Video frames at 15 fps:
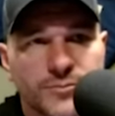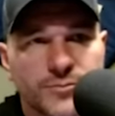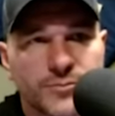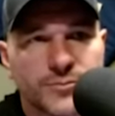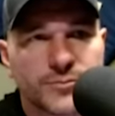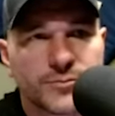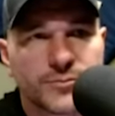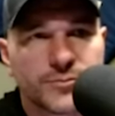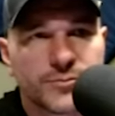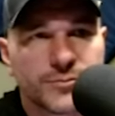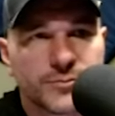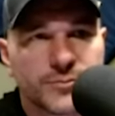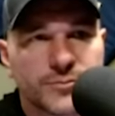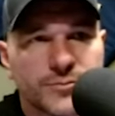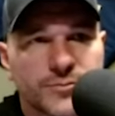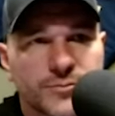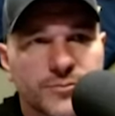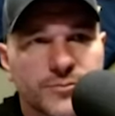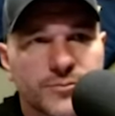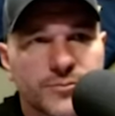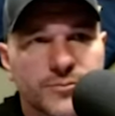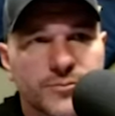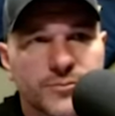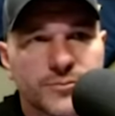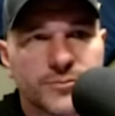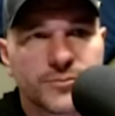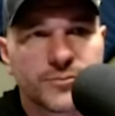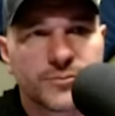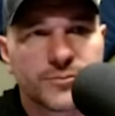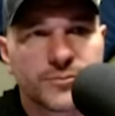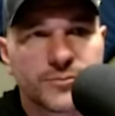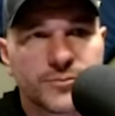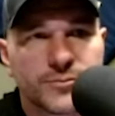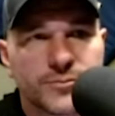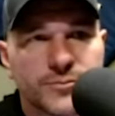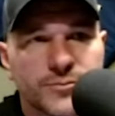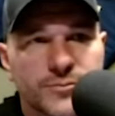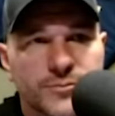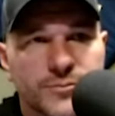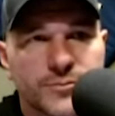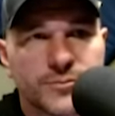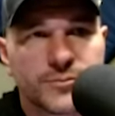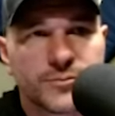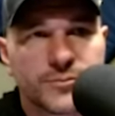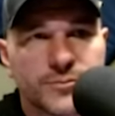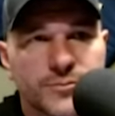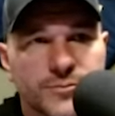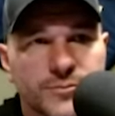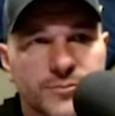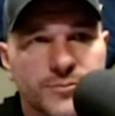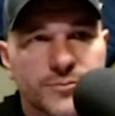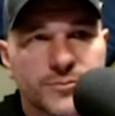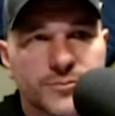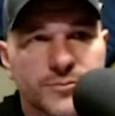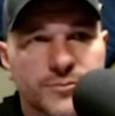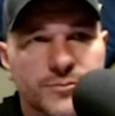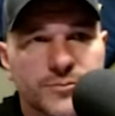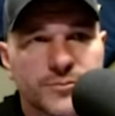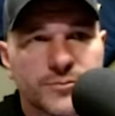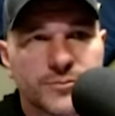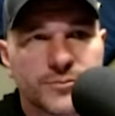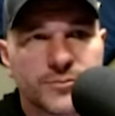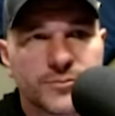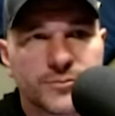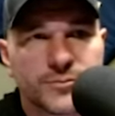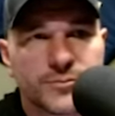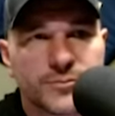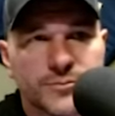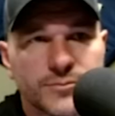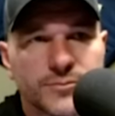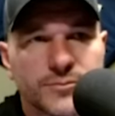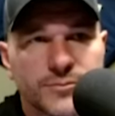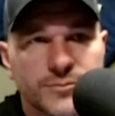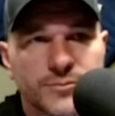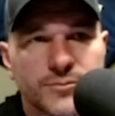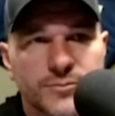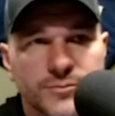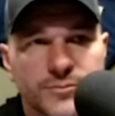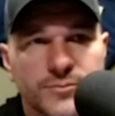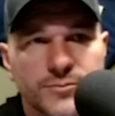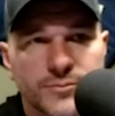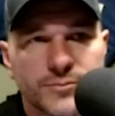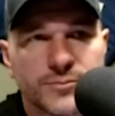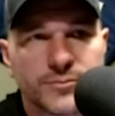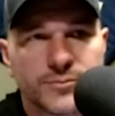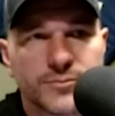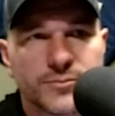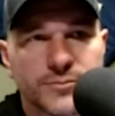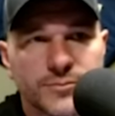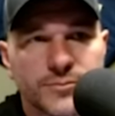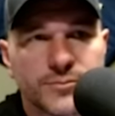[no speech]